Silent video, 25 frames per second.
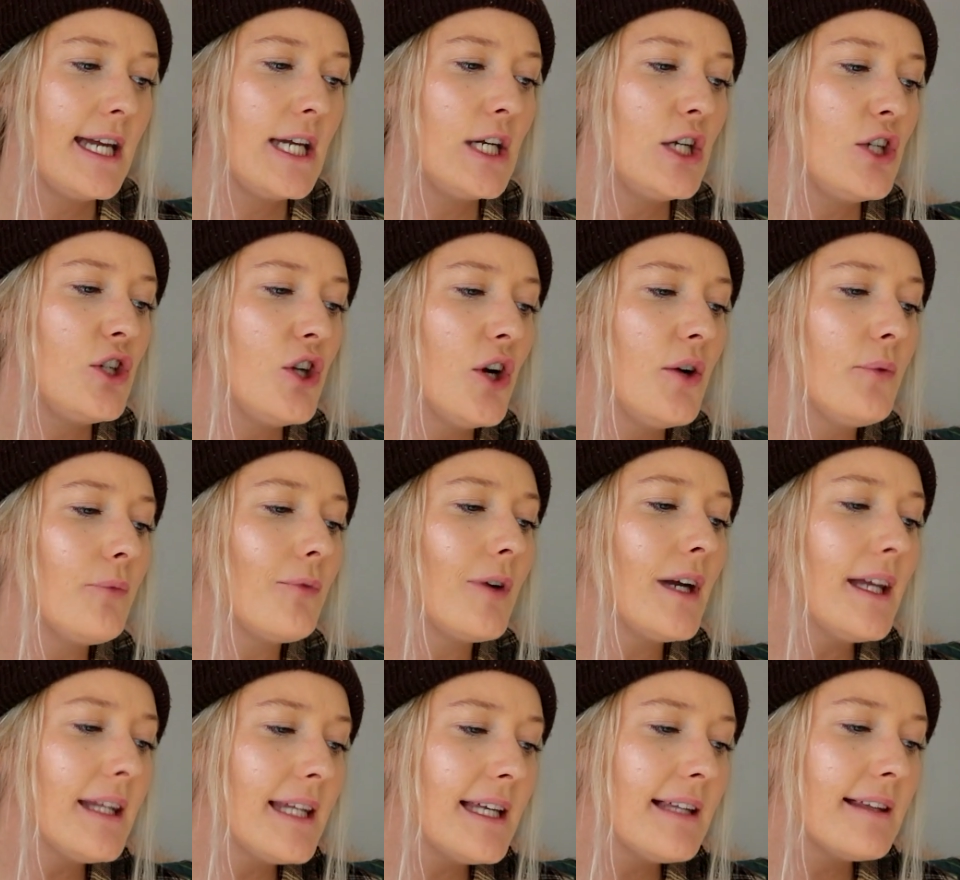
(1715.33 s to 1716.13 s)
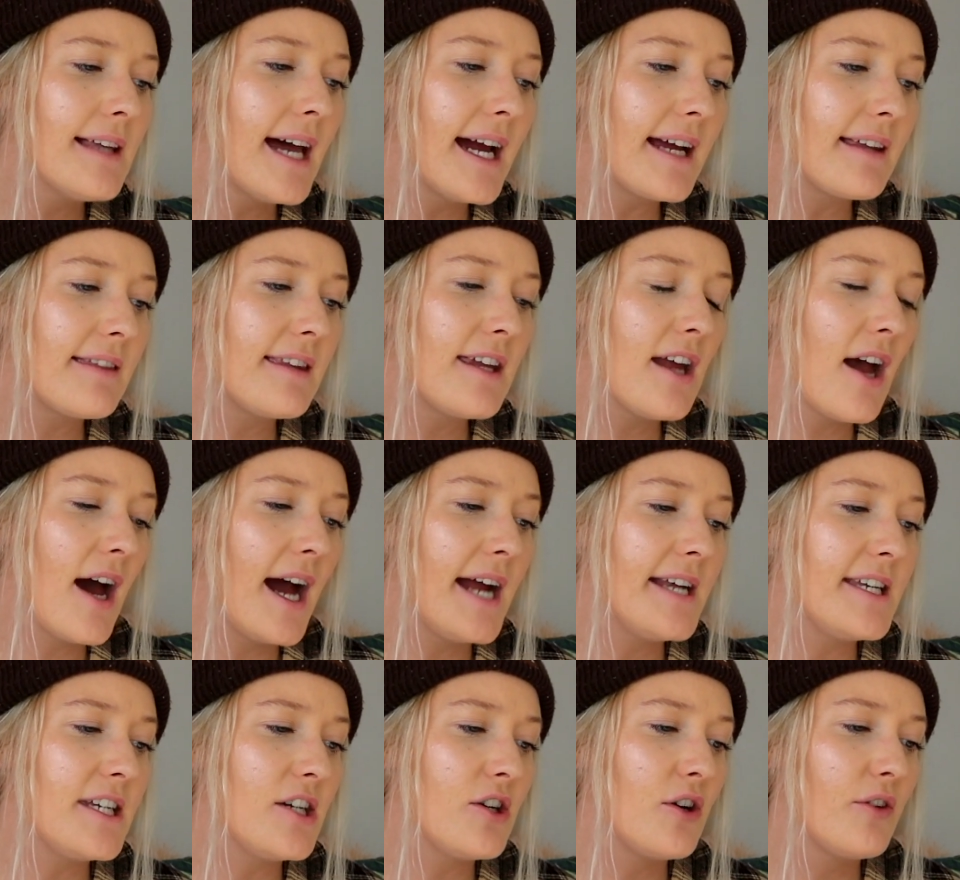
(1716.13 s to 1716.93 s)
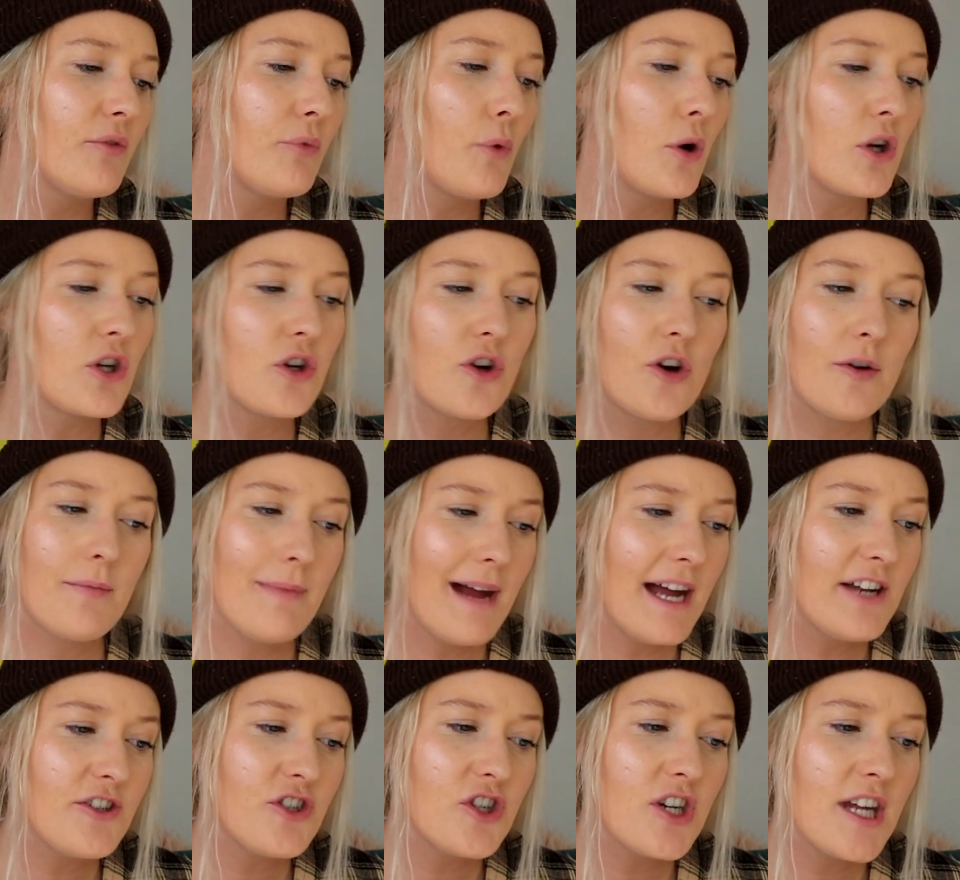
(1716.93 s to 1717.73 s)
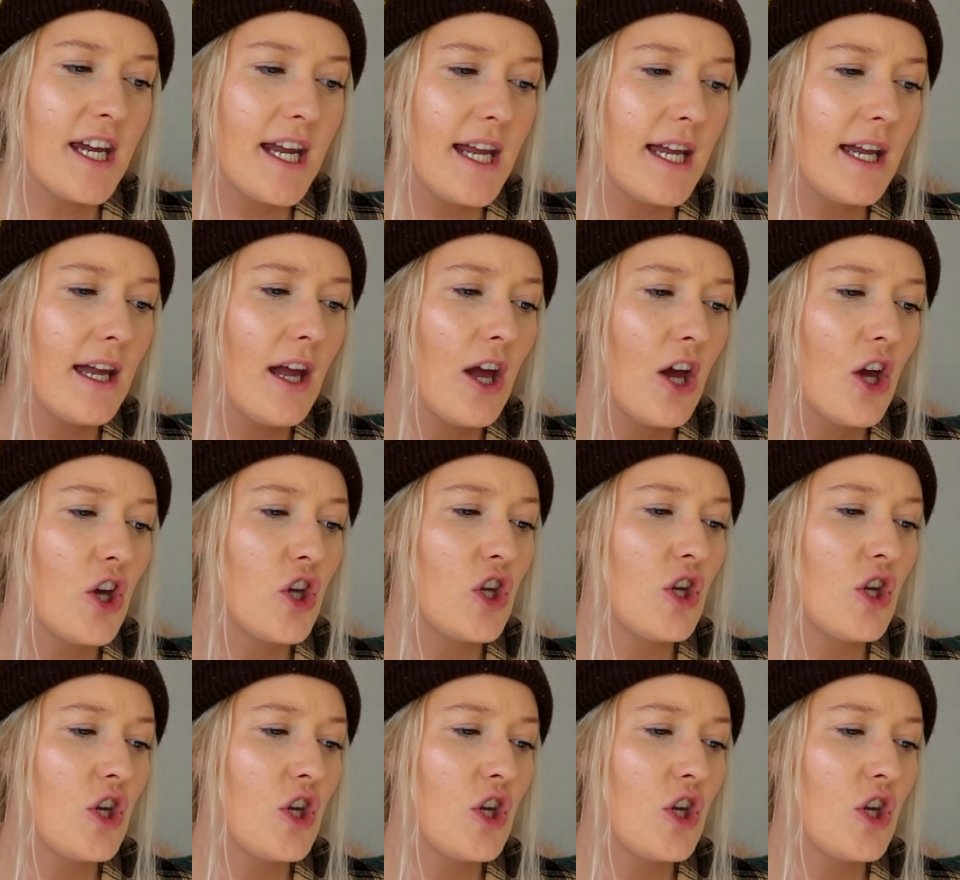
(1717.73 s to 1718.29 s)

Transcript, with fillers: You don't really like the idea of what you're imagining.